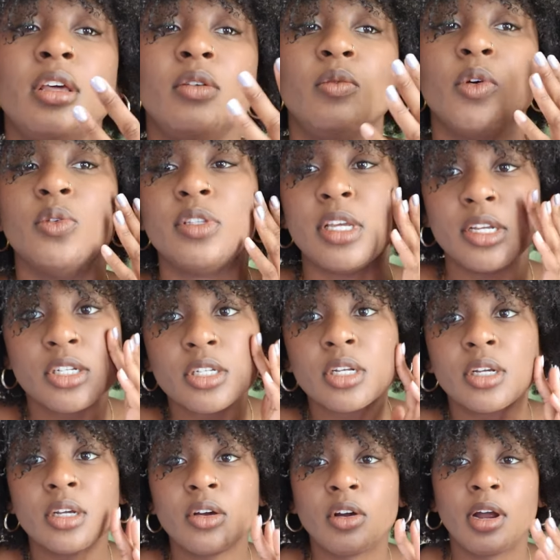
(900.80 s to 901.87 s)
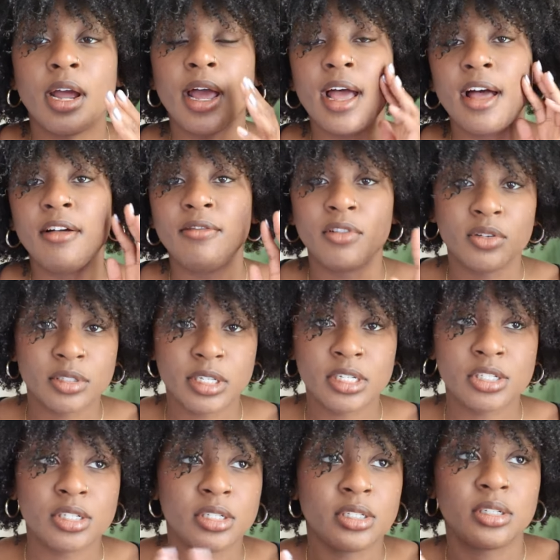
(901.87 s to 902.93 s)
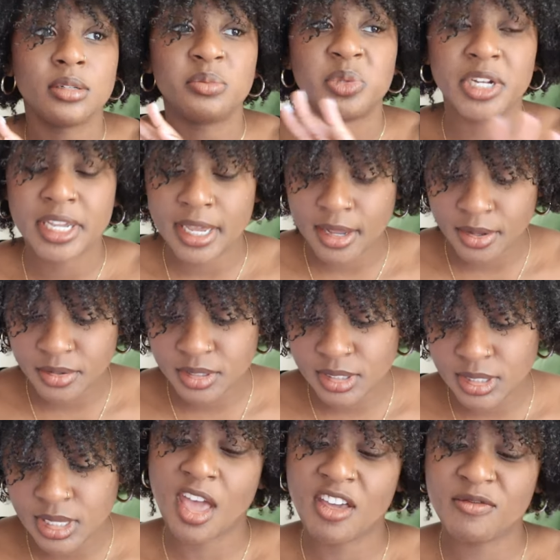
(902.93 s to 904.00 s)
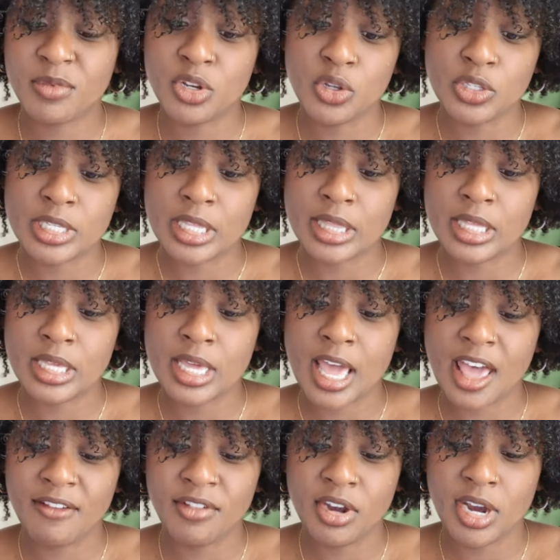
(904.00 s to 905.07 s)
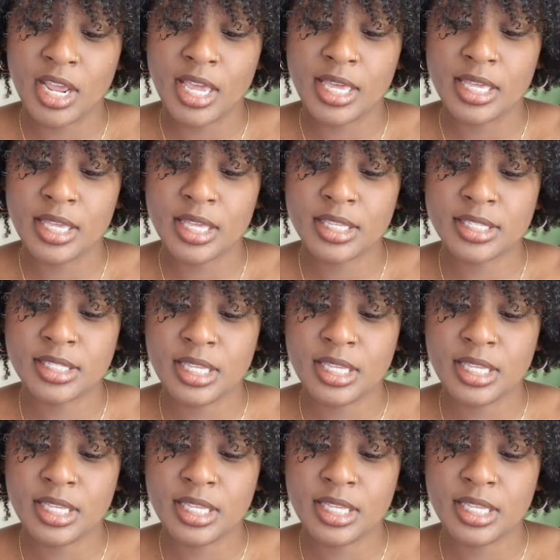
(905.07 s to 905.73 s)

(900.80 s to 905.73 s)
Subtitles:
rosacea or I have rosacea breakouts, I've been using the Avene